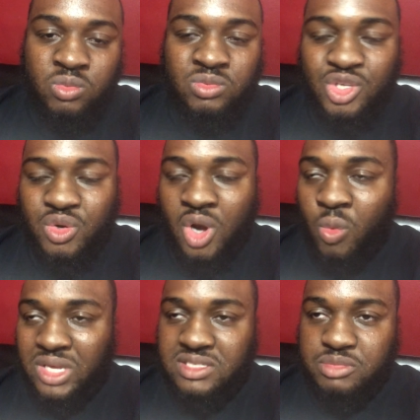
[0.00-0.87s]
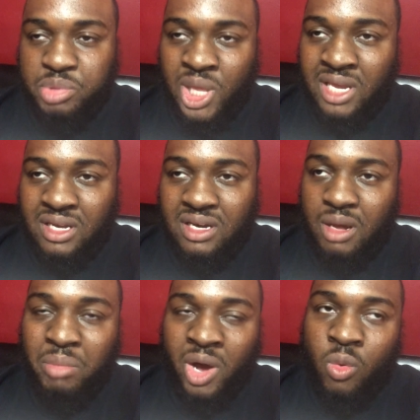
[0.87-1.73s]
you know, explaining
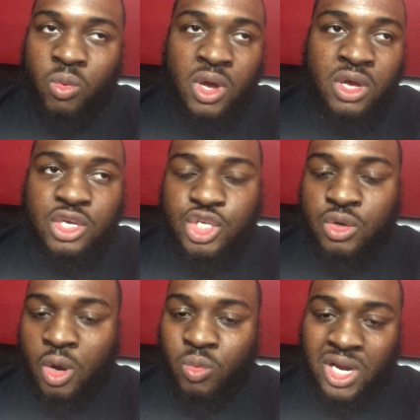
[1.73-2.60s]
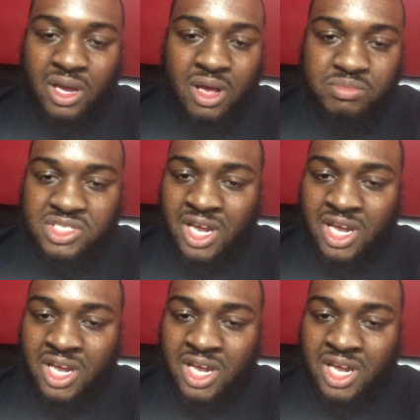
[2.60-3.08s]
about, you know, when it comes